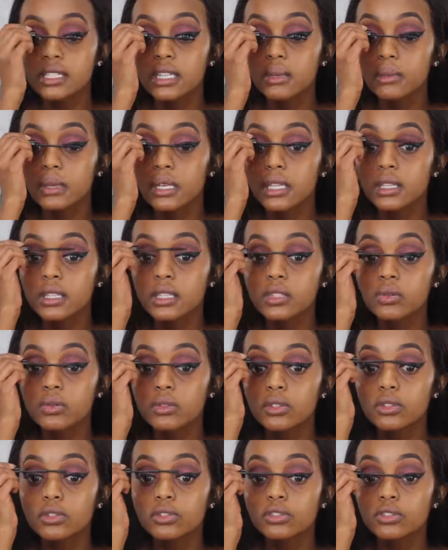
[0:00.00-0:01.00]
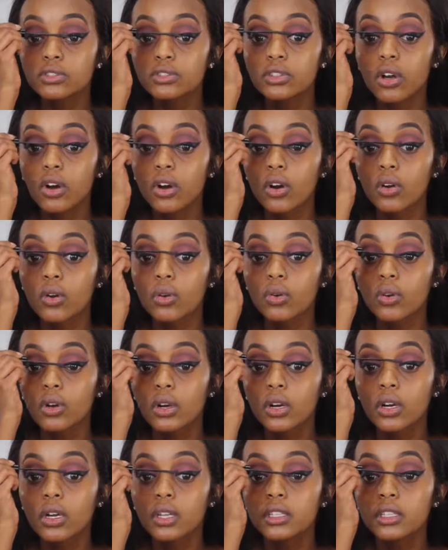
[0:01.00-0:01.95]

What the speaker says: than me, this will look so,